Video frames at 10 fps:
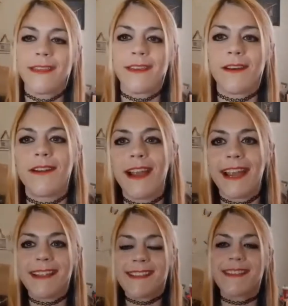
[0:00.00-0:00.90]
All
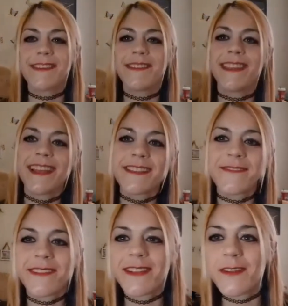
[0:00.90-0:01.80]
right, so the next
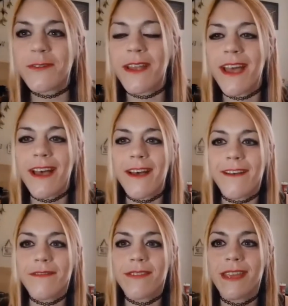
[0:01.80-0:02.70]
one I don't
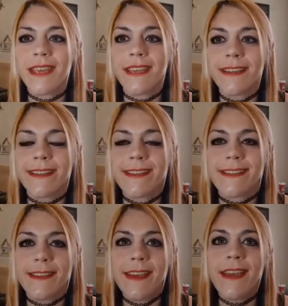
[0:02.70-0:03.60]
have
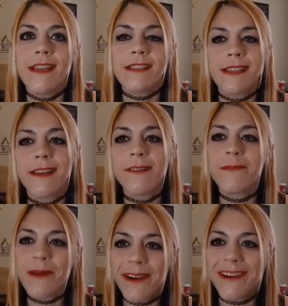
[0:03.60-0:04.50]
is Sailor
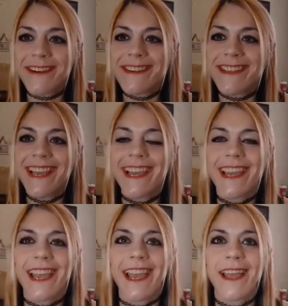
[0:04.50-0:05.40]
Mars.
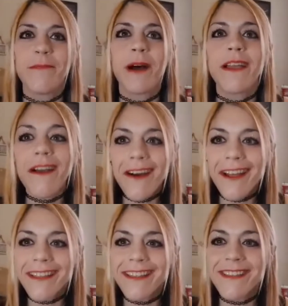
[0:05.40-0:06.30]
And my
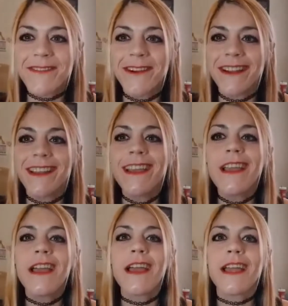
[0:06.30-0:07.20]
god, this one
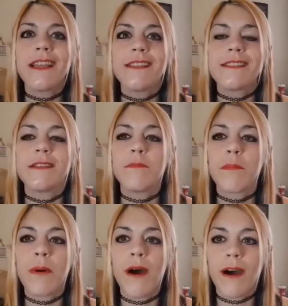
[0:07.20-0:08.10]
is
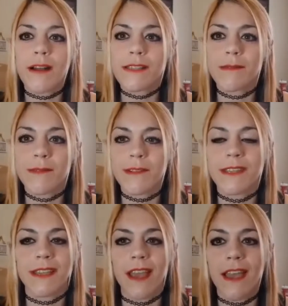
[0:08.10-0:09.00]
impossible
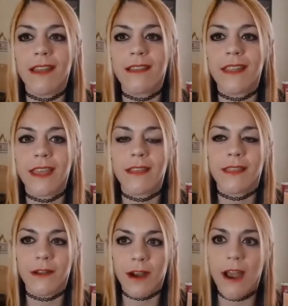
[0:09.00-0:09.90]
to get. Like
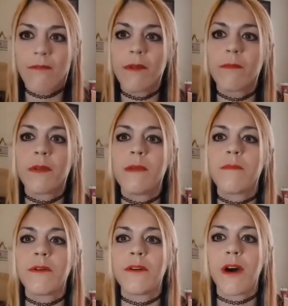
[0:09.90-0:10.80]
there have been
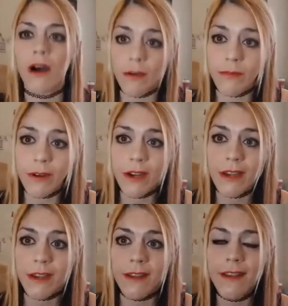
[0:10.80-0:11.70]
people offering it,